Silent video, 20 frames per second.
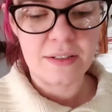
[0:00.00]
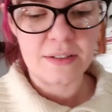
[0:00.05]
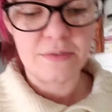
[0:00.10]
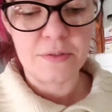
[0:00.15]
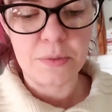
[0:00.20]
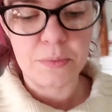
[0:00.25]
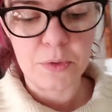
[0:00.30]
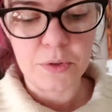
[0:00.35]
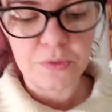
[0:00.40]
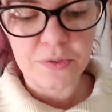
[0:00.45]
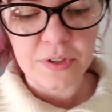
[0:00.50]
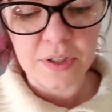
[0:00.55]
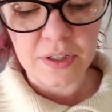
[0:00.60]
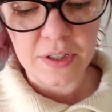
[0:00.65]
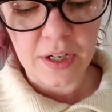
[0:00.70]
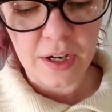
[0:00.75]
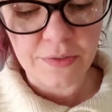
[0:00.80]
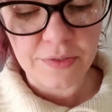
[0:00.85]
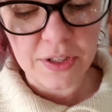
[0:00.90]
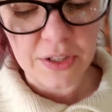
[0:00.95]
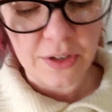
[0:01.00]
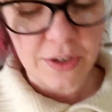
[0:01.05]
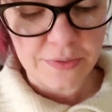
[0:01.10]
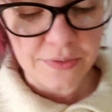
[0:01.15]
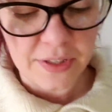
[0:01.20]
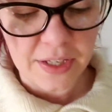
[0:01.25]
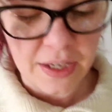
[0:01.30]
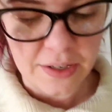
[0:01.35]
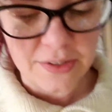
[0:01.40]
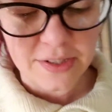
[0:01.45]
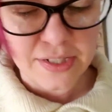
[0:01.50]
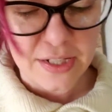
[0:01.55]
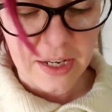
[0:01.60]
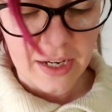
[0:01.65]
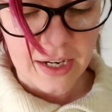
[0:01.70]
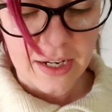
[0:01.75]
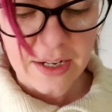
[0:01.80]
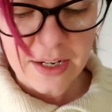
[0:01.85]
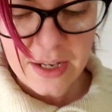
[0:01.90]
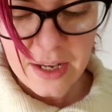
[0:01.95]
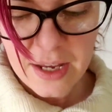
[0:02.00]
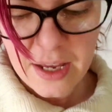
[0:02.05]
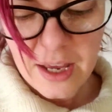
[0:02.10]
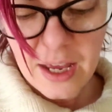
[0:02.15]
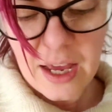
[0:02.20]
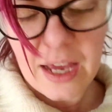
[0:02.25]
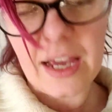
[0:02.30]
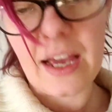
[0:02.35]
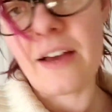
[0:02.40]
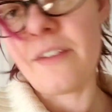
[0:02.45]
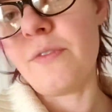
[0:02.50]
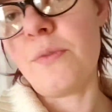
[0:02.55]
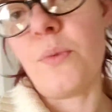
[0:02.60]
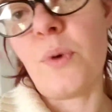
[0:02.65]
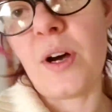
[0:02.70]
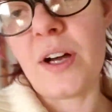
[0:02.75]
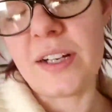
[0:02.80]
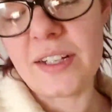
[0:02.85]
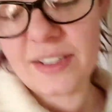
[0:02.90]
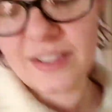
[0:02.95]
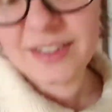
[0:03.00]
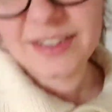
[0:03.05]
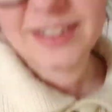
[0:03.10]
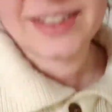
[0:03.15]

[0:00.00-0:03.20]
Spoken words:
remove the covering off the outside. I have one,